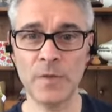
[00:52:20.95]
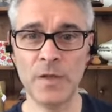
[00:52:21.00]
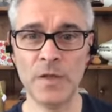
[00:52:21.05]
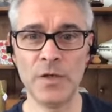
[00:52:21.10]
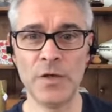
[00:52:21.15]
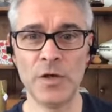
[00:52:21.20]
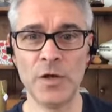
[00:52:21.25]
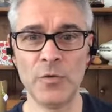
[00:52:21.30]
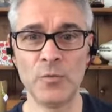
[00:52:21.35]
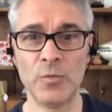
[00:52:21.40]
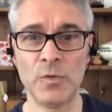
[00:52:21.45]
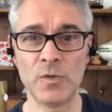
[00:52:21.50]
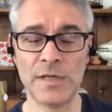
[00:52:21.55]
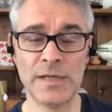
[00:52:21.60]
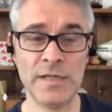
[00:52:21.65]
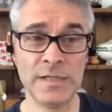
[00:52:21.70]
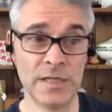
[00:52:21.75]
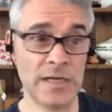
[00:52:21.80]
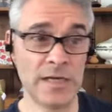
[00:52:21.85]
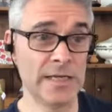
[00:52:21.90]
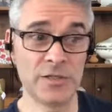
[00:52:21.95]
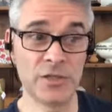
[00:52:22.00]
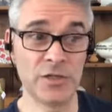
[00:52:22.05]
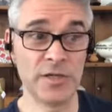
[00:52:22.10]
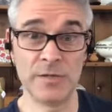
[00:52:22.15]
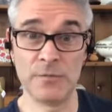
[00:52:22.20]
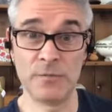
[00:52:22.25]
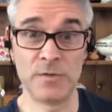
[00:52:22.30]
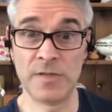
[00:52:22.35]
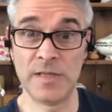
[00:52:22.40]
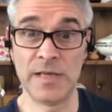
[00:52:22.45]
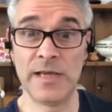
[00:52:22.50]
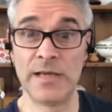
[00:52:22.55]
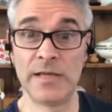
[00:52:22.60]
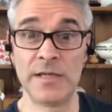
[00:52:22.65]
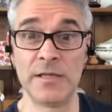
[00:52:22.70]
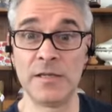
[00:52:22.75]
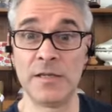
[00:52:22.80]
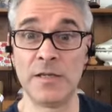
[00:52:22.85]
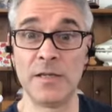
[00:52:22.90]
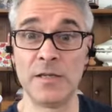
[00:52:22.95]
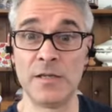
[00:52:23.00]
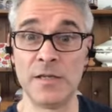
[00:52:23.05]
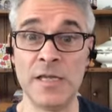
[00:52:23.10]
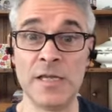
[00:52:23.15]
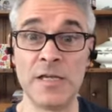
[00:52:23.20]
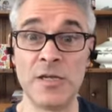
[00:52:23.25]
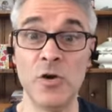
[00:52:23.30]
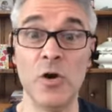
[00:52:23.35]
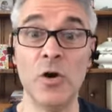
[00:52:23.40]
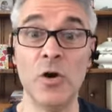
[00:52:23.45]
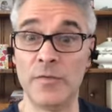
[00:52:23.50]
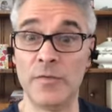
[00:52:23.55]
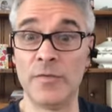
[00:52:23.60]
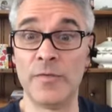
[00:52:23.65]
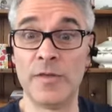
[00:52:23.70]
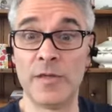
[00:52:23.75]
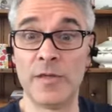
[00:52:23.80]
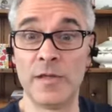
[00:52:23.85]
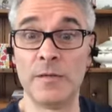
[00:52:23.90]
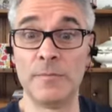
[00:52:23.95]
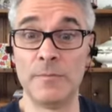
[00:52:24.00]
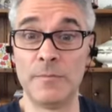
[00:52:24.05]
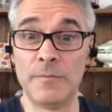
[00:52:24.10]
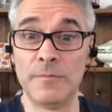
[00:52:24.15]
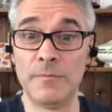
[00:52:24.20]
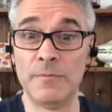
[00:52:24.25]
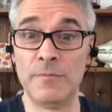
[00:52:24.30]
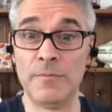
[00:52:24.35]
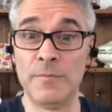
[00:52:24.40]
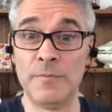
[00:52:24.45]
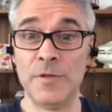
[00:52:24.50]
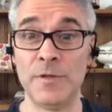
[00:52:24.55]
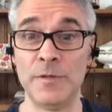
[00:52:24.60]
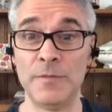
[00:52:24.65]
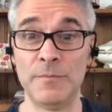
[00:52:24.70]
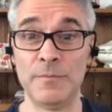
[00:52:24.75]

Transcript: you know was intellectually was there he he, he got the the